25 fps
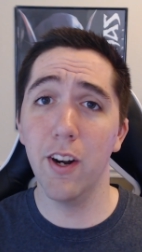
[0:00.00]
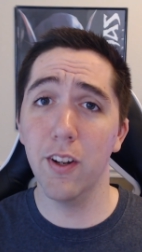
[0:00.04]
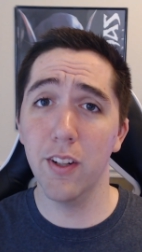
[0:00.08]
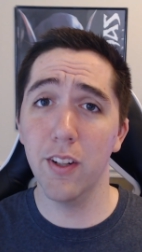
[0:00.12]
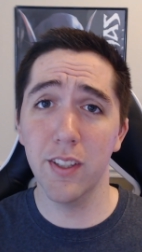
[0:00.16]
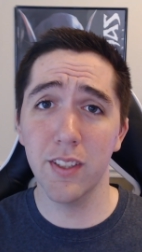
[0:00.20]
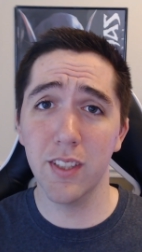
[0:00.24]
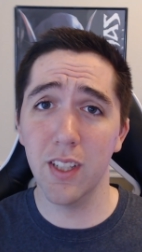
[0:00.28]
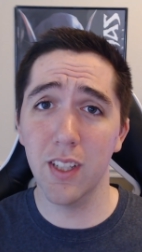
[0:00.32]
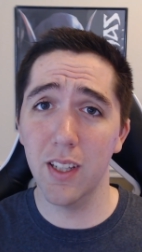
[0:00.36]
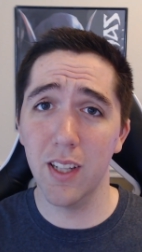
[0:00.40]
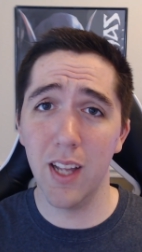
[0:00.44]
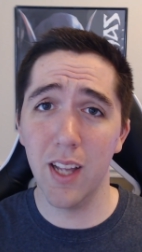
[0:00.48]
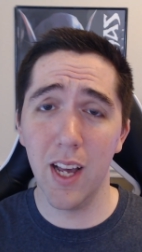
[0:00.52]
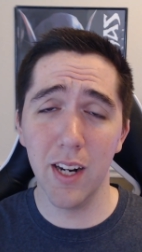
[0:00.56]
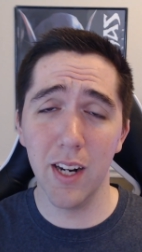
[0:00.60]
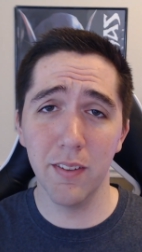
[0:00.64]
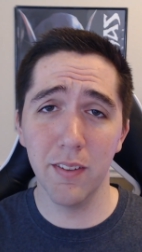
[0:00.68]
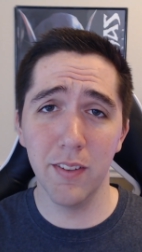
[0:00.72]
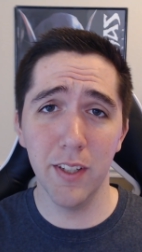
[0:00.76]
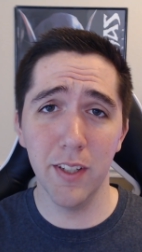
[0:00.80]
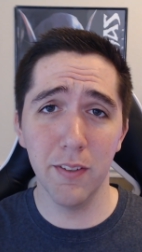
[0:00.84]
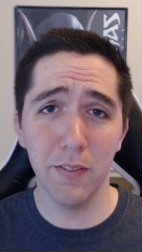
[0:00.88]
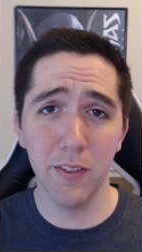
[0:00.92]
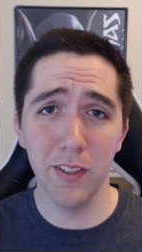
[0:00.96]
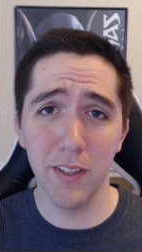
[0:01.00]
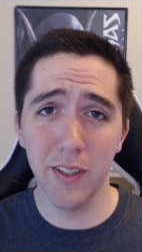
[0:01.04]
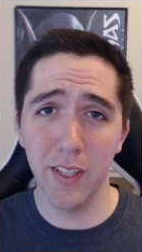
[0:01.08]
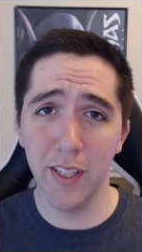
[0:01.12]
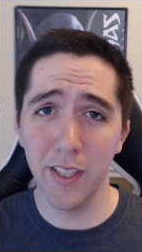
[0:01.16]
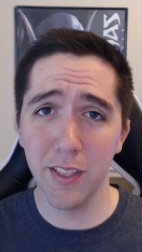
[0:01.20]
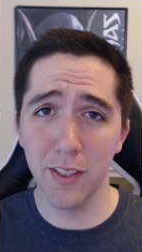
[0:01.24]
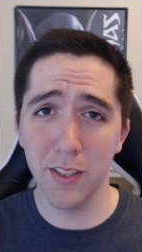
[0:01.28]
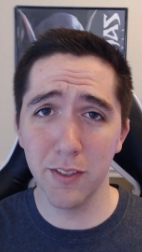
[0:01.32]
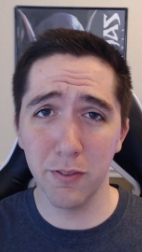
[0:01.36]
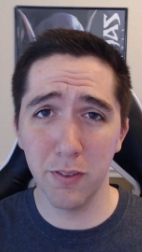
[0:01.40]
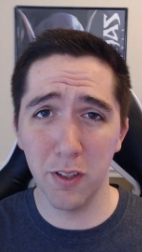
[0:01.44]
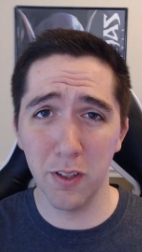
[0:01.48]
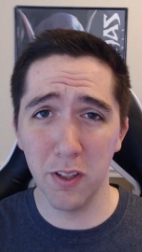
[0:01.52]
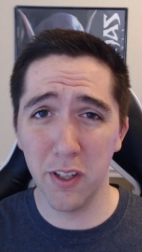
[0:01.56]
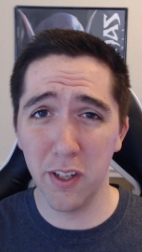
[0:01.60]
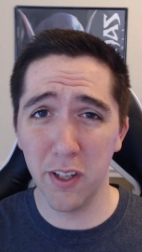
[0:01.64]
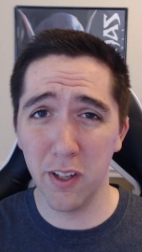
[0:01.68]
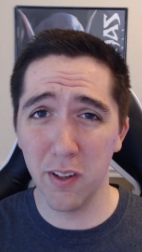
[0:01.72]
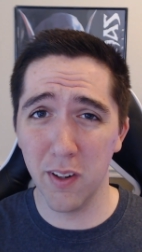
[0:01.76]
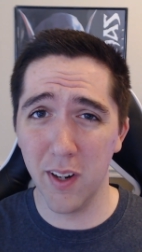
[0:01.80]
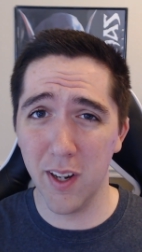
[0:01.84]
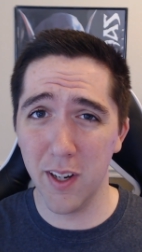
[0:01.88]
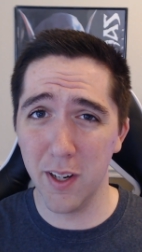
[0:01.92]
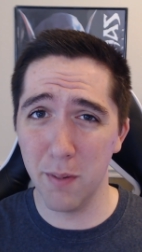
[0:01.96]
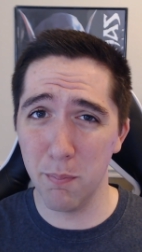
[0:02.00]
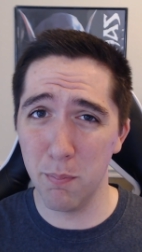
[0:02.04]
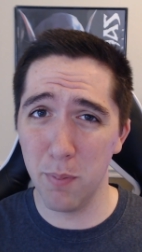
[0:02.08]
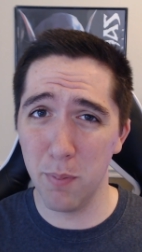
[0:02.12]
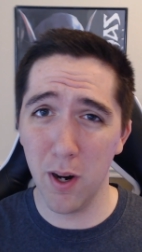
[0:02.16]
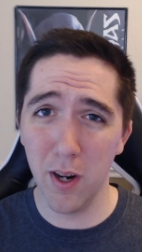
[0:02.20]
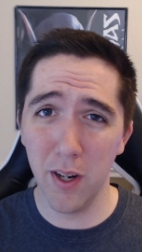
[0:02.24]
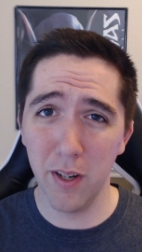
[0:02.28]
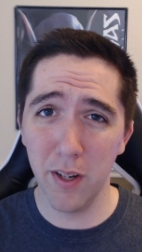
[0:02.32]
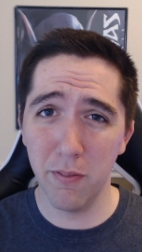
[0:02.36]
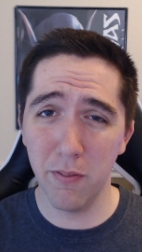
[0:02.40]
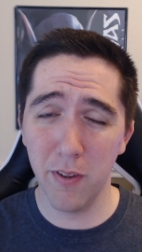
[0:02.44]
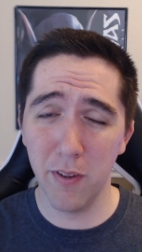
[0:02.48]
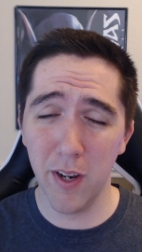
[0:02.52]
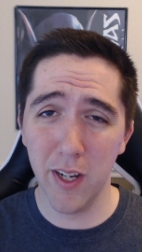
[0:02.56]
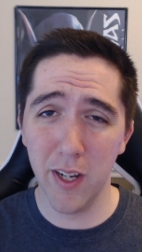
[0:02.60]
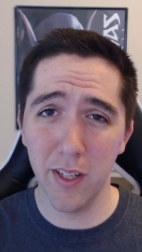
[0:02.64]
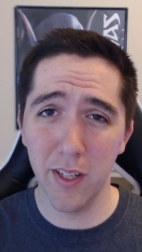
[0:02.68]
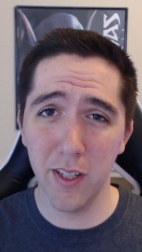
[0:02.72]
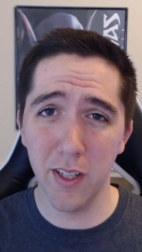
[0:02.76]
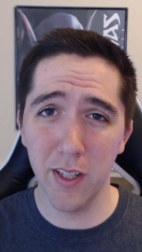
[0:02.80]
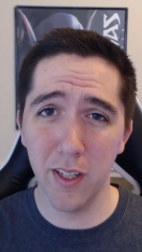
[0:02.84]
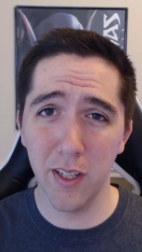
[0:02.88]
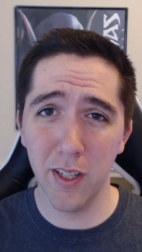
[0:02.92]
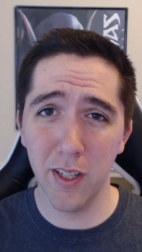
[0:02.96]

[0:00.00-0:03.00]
there's a lot of different things floating around in Party Finder,